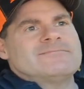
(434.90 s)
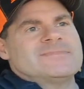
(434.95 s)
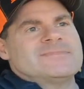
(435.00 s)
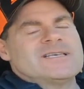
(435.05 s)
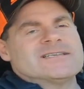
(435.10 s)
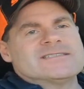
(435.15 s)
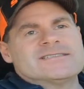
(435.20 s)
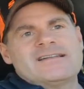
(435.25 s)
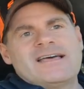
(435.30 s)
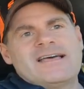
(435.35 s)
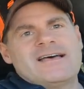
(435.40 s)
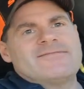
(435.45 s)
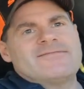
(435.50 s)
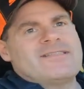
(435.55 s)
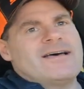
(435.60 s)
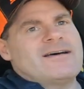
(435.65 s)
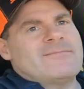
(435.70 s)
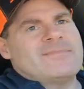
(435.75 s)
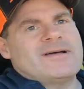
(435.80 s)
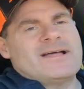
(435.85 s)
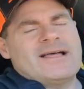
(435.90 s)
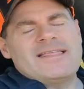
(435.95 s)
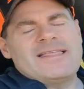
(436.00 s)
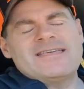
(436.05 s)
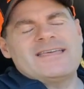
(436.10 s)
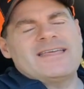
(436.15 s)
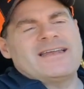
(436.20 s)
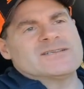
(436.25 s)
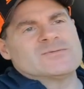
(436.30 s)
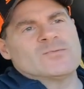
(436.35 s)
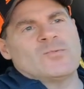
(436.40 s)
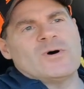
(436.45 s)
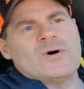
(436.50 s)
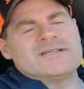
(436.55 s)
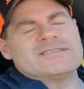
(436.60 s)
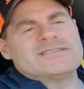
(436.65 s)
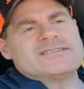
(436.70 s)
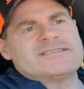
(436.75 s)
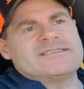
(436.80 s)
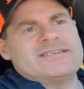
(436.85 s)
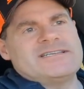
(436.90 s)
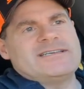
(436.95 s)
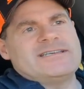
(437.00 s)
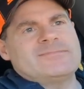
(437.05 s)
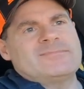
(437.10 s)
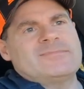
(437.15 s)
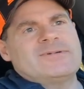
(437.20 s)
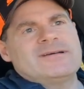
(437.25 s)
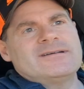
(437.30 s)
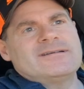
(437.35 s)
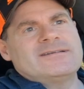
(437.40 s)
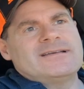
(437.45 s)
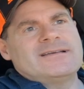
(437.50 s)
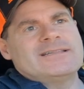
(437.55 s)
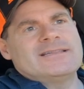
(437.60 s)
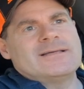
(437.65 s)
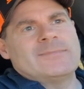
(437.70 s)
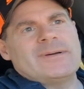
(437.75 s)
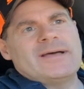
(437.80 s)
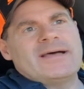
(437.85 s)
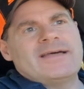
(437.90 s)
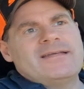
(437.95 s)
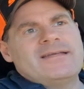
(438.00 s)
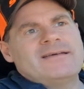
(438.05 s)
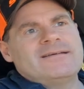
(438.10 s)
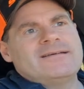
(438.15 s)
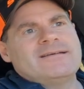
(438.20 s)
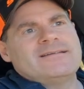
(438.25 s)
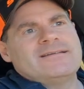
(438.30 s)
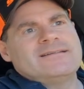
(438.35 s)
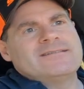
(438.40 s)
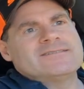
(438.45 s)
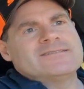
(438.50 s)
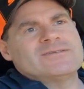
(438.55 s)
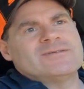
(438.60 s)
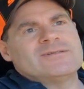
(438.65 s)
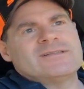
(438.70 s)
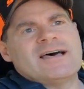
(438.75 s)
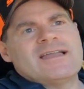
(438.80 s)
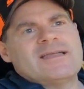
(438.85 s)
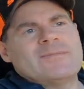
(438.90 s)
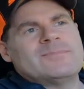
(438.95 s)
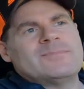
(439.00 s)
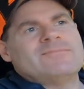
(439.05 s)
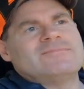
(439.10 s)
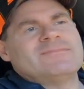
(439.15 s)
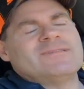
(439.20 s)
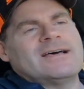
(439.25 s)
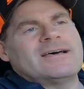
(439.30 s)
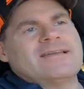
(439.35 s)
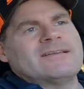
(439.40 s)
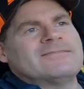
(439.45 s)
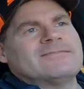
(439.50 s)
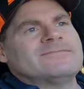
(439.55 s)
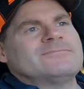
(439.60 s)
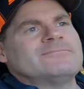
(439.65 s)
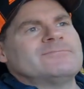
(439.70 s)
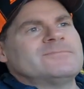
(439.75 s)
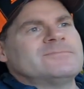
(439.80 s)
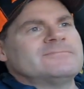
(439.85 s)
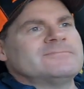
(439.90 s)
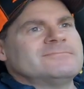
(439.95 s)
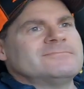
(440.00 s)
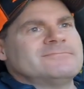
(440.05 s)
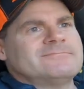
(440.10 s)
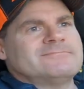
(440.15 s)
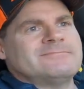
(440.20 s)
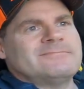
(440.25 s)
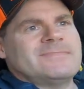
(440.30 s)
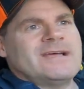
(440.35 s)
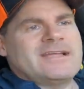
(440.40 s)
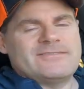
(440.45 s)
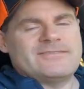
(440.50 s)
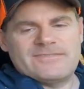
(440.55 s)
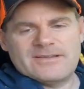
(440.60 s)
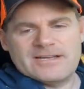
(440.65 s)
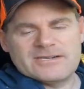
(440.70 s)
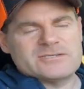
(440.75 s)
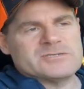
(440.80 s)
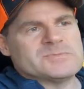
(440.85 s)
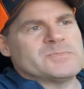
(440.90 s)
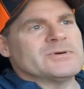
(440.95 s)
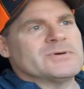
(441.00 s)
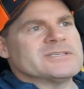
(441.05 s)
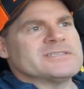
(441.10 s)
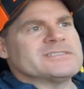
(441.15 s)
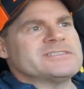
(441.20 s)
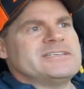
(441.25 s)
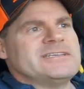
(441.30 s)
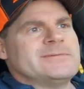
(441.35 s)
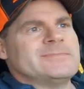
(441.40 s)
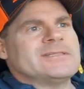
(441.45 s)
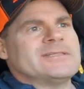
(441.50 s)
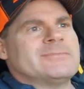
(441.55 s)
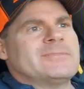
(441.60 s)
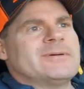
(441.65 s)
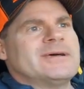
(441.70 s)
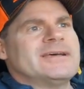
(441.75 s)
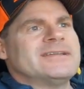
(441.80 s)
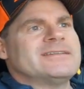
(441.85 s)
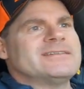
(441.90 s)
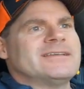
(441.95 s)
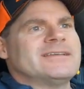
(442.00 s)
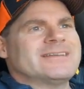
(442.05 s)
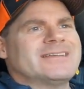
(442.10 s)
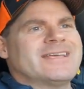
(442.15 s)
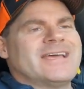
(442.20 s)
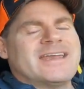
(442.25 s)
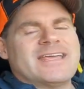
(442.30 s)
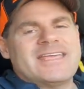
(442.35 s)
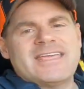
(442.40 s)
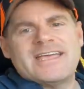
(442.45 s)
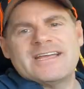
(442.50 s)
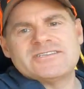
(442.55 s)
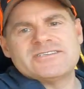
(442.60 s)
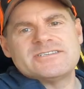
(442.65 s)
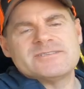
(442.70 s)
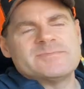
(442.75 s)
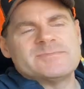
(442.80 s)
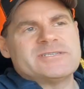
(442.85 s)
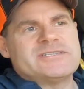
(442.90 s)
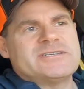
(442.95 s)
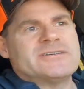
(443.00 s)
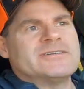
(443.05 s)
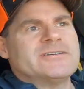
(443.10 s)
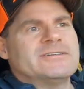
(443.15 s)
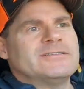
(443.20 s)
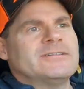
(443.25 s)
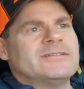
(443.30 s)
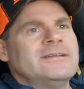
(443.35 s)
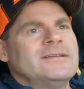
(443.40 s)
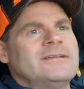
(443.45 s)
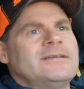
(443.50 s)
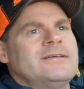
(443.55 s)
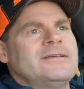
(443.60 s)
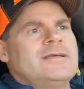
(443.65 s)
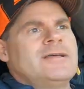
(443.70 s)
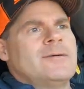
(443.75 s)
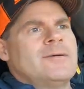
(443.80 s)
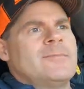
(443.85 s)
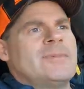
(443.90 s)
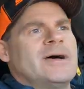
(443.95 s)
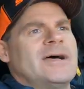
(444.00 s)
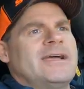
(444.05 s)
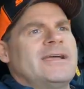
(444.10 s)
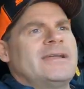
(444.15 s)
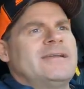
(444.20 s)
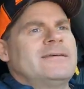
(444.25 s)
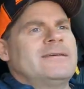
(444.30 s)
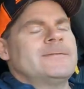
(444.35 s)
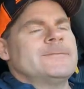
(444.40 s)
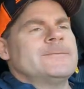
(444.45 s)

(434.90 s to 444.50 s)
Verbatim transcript: doesn't have that. I think it has one seam in the bed. So a lot of a lot of manufacturers put a seam in the bed and it kind of catches material. Mine,